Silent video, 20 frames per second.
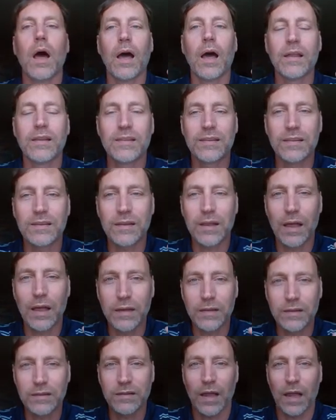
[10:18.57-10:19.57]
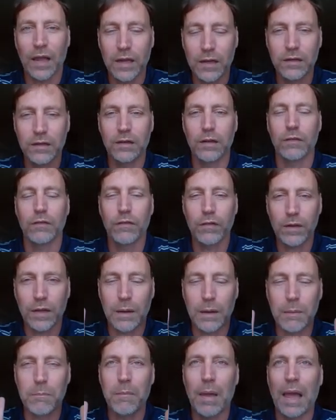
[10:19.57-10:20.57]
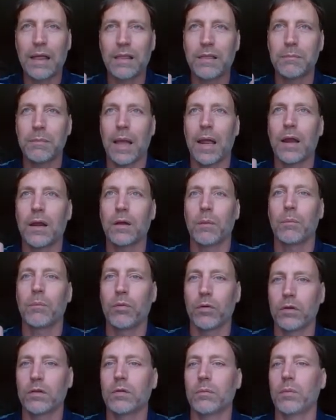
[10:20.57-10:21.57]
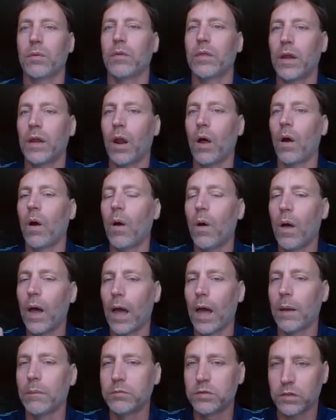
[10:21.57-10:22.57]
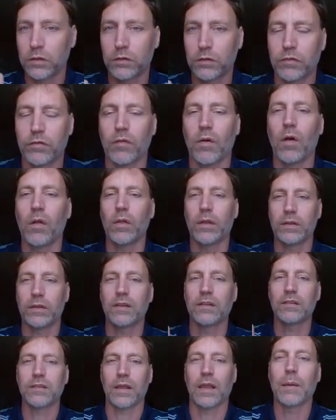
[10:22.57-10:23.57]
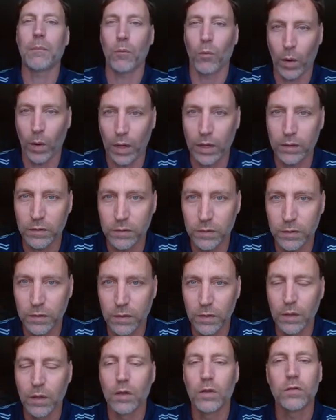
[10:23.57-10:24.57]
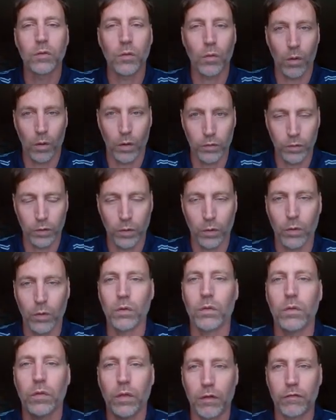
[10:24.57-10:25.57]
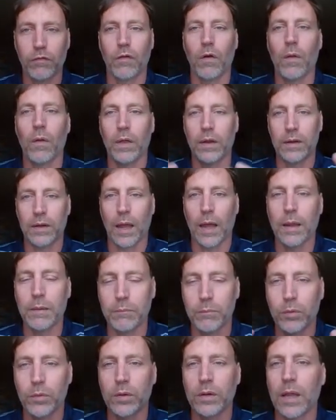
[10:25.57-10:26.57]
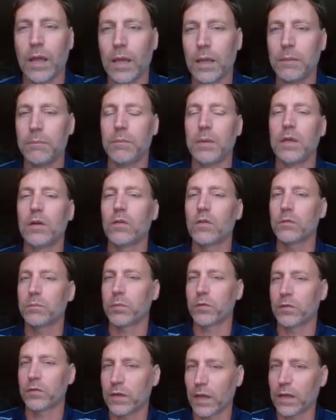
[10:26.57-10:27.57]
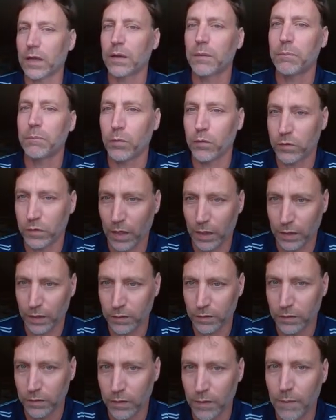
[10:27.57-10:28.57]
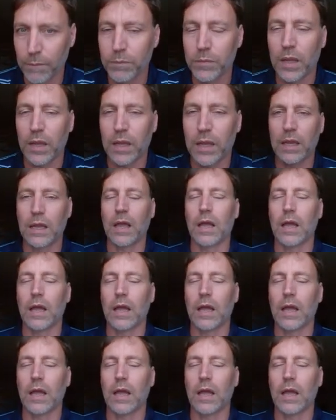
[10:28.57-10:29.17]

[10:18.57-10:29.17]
a scientific and mathematical principle that all objects fall at the same rate. So on the Earth, they fall at 9.8 meters per second per second. They